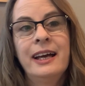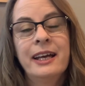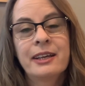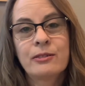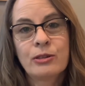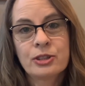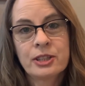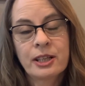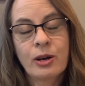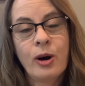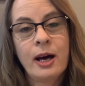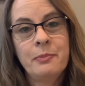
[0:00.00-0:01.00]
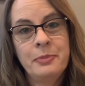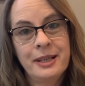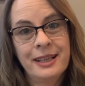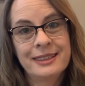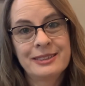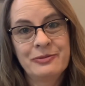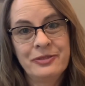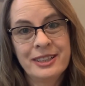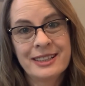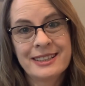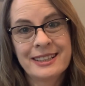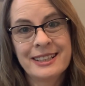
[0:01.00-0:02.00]
and crochet quite a bit to
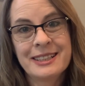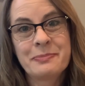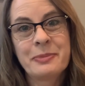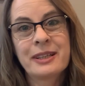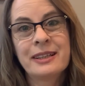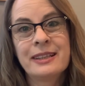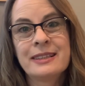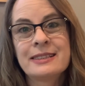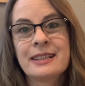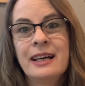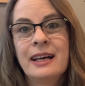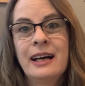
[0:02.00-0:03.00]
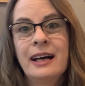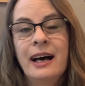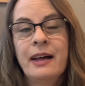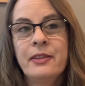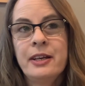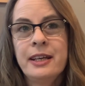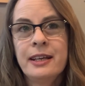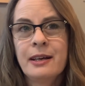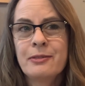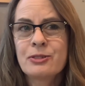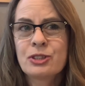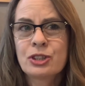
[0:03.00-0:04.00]
finish these because I think I
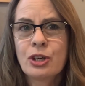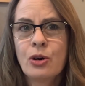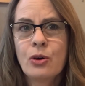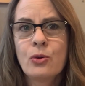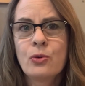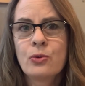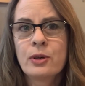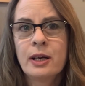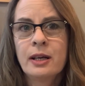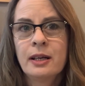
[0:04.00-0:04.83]
was told